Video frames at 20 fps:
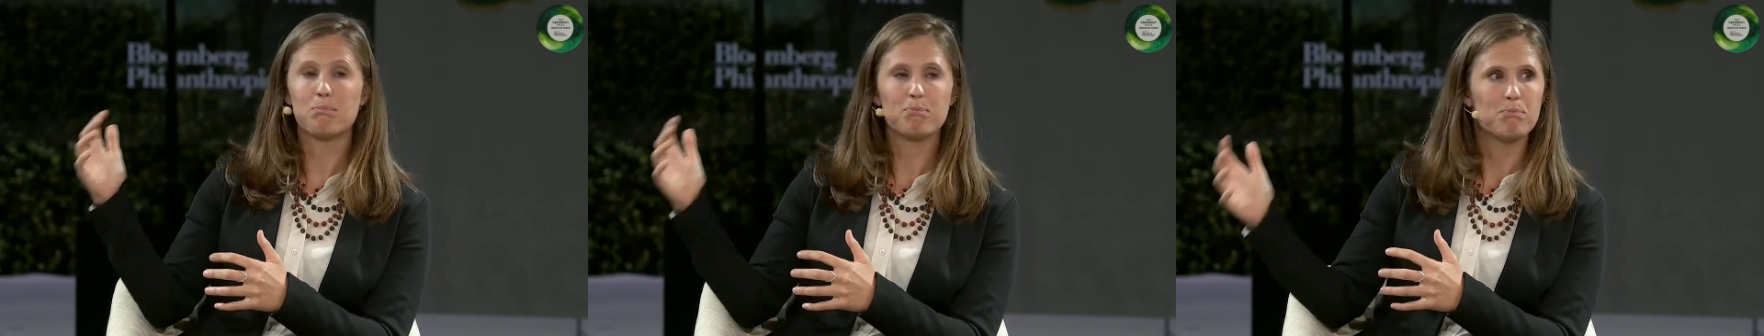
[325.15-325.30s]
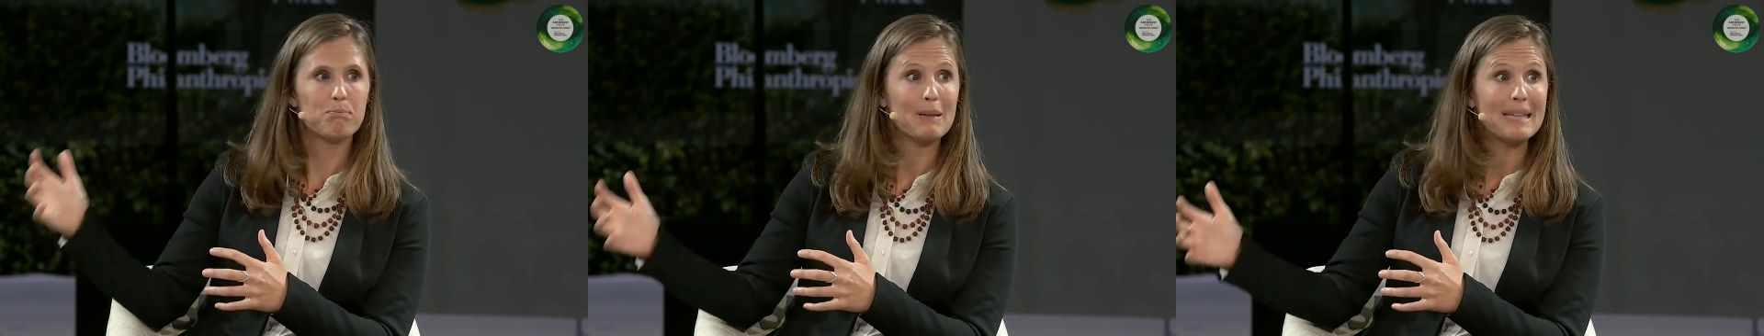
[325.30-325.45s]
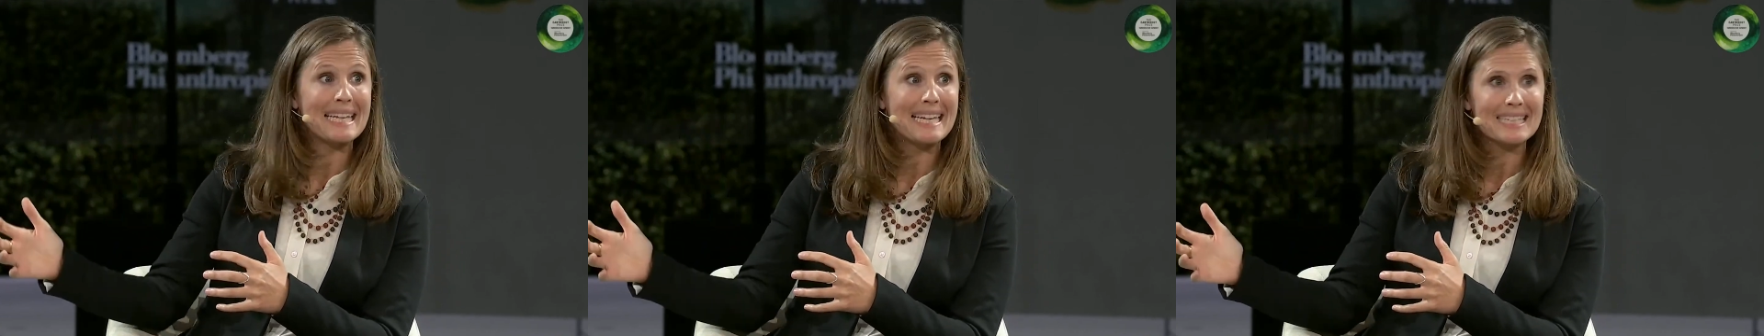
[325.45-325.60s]

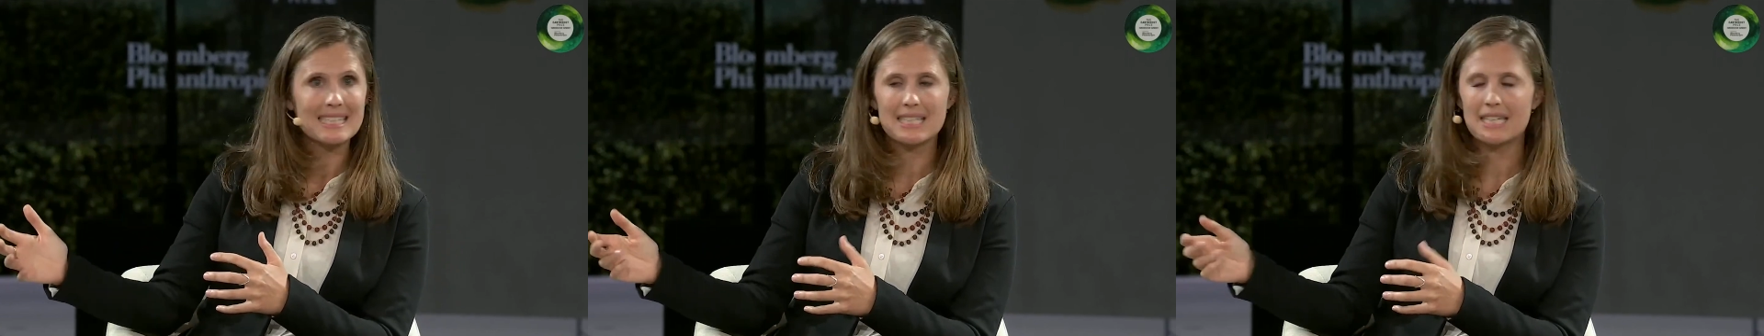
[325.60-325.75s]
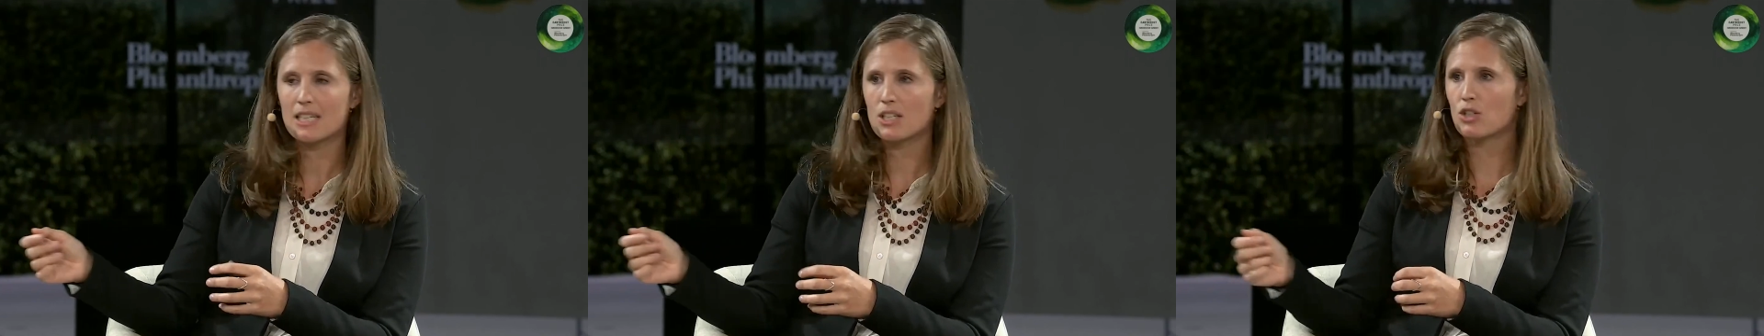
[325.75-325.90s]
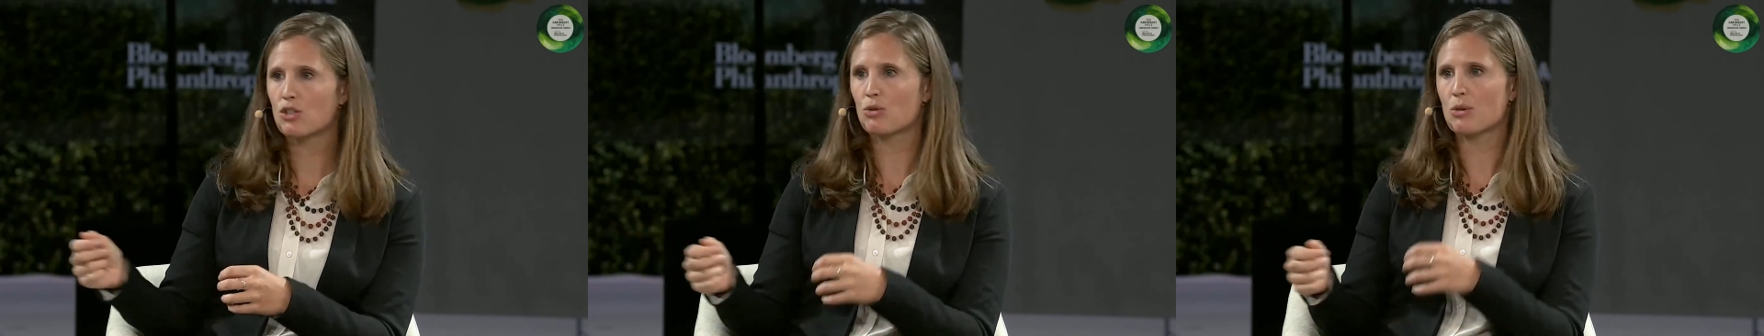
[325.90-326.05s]

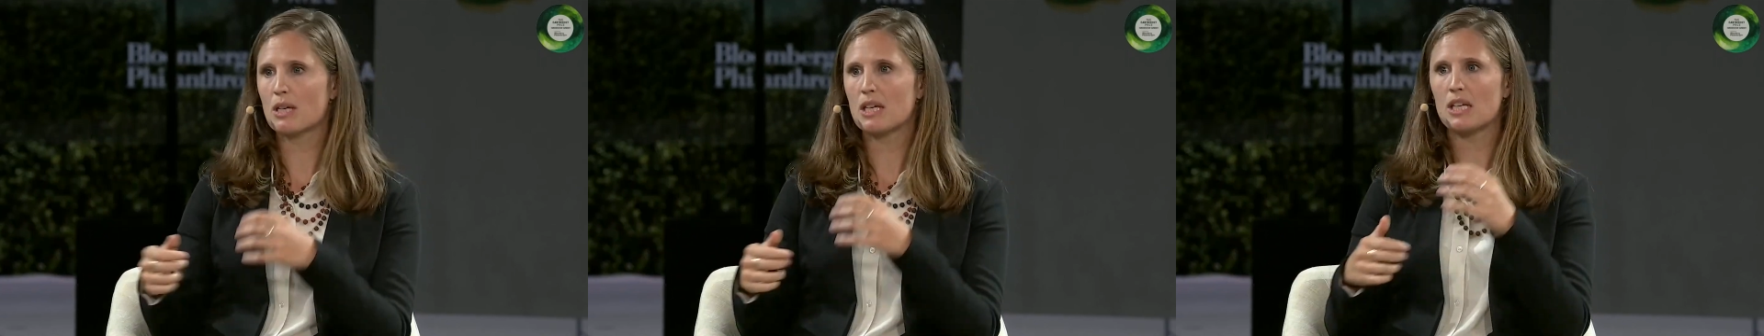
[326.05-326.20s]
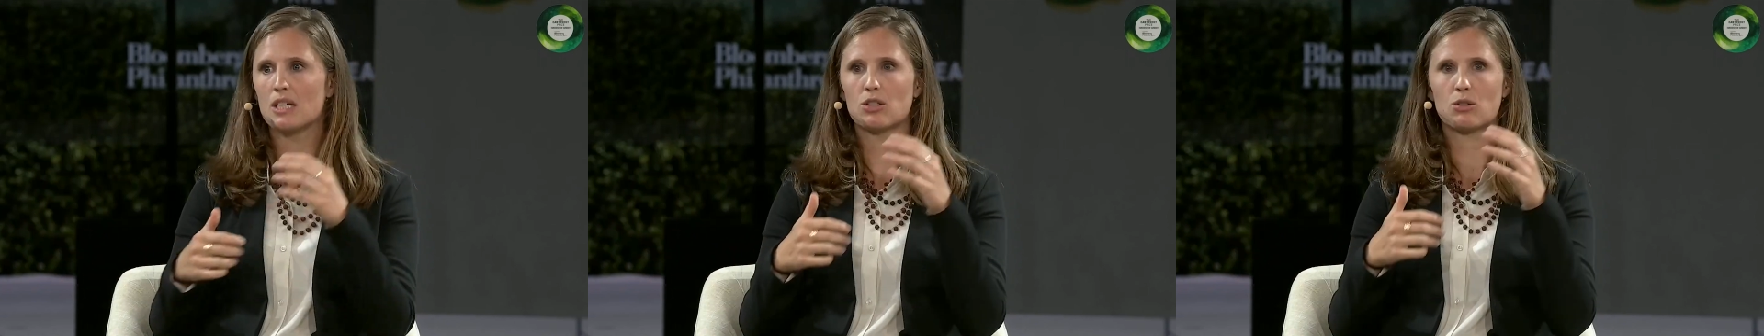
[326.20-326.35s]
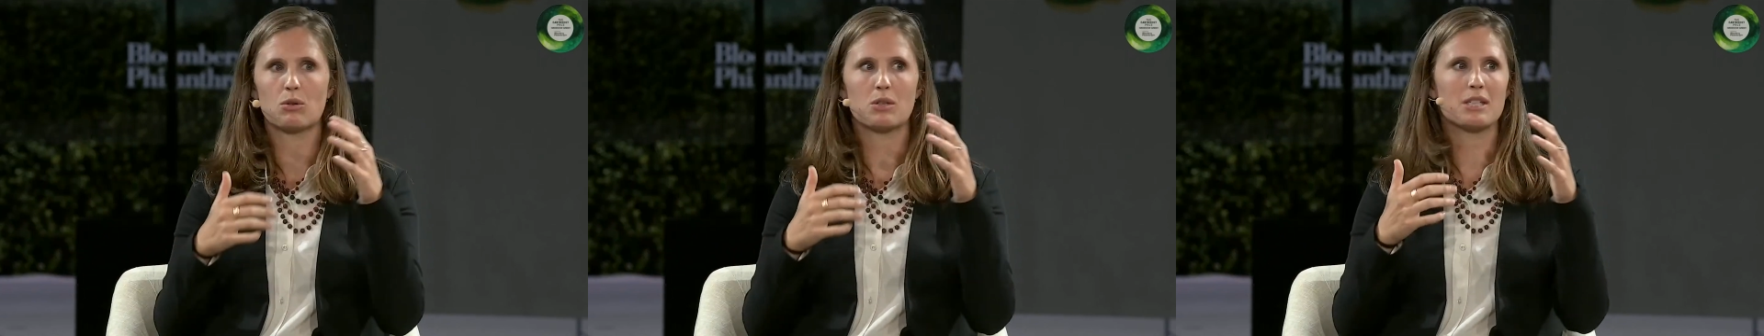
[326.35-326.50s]
planting
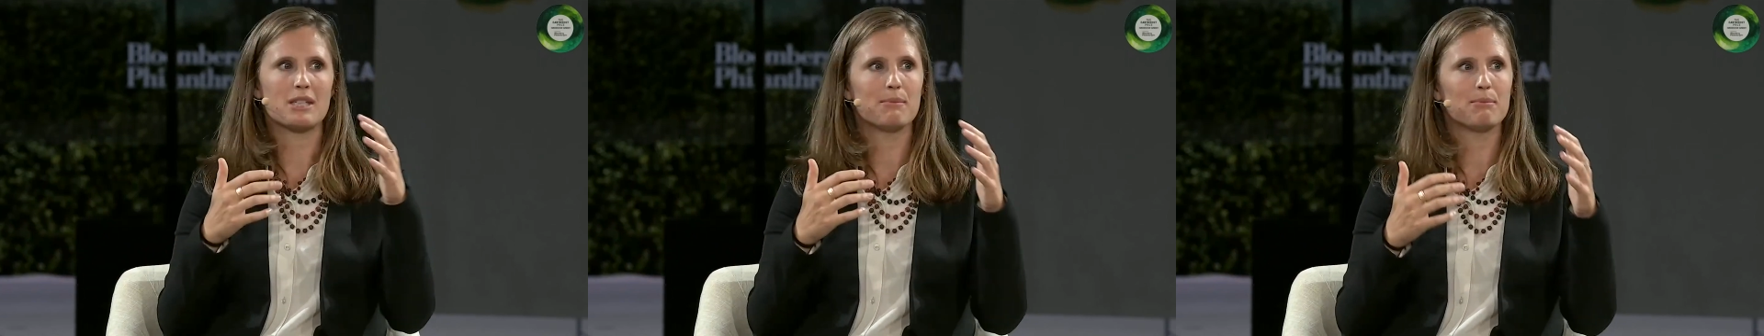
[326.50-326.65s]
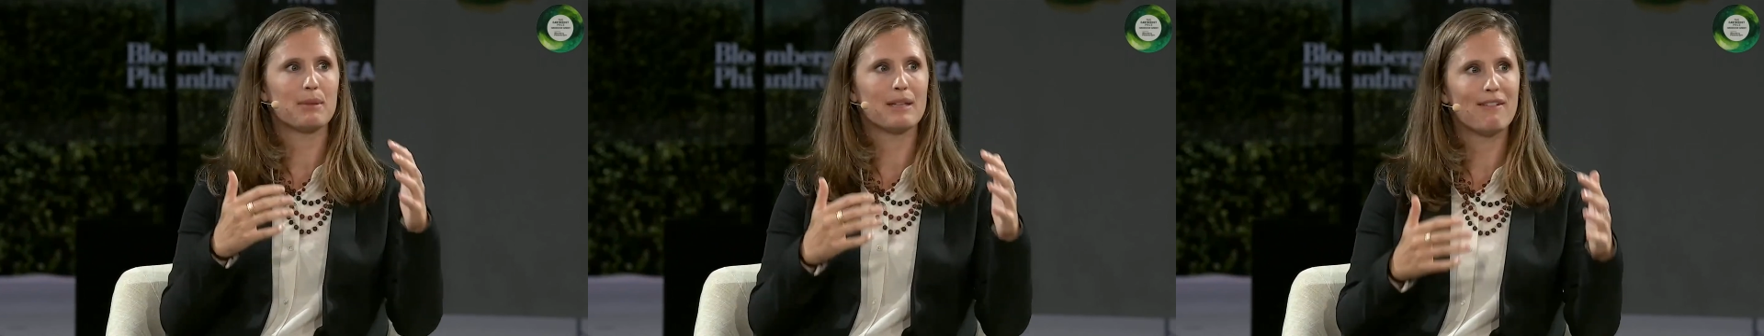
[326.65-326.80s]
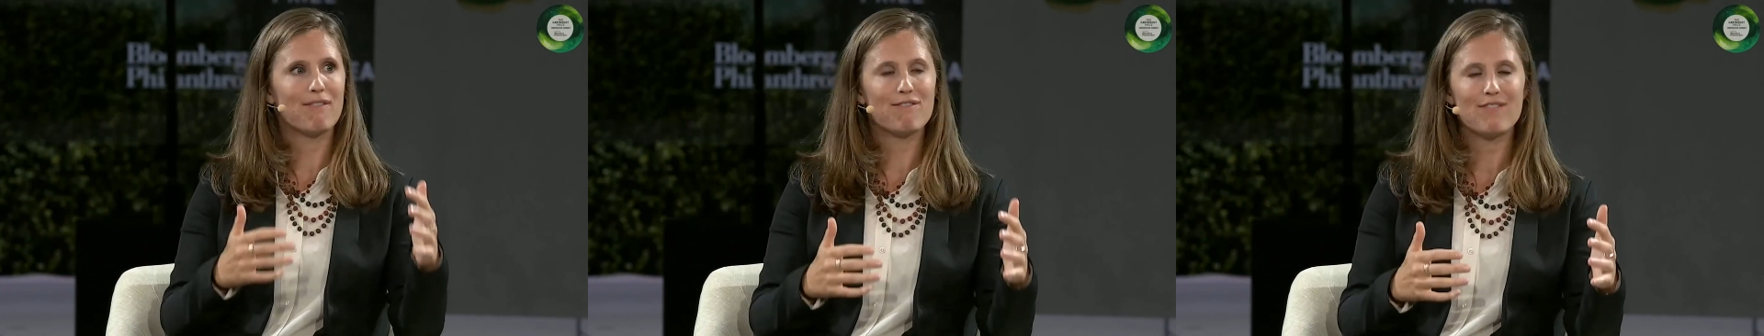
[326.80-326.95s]
trees or simply